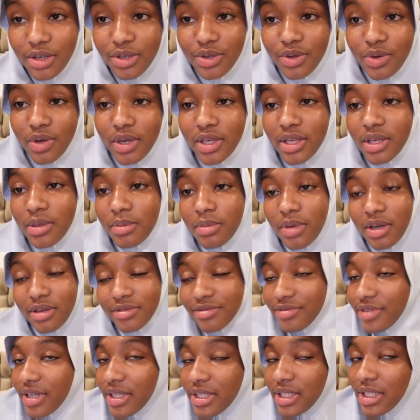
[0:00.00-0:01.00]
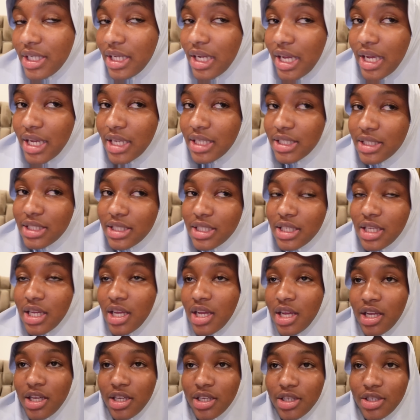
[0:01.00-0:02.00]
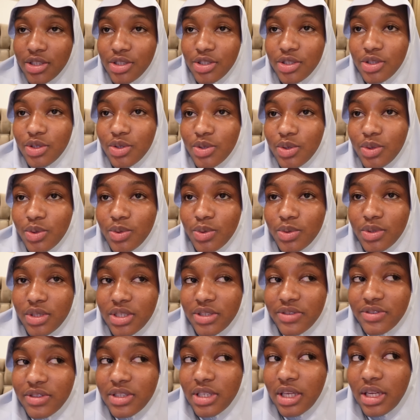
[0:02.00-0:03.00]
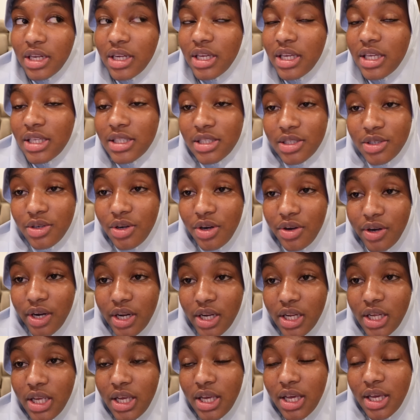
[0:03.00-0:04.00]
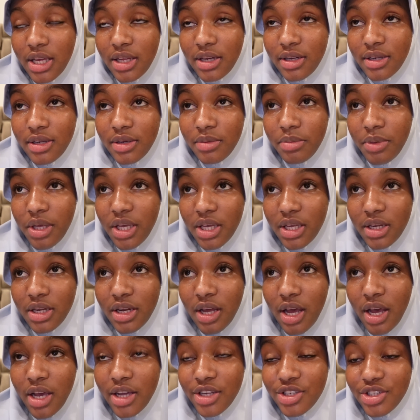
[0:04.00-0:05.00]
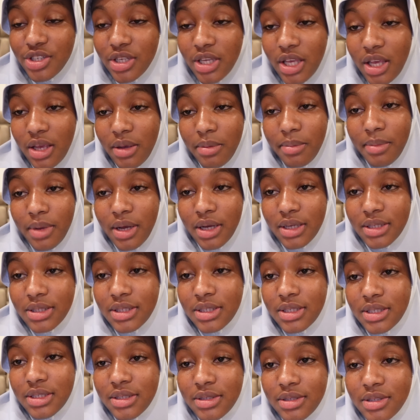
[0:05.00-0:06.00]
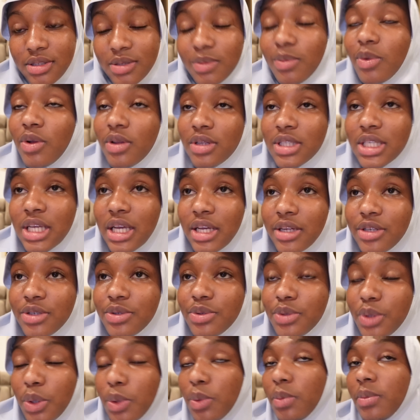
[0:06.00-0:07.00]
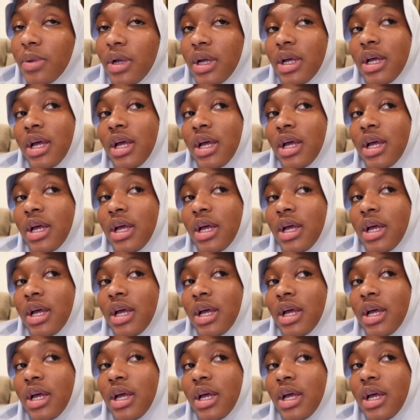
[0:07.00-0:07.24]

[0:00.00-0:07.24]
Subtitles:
You know, I came back very late, so they've started eating already, and me and Aisha came back to the small dining room,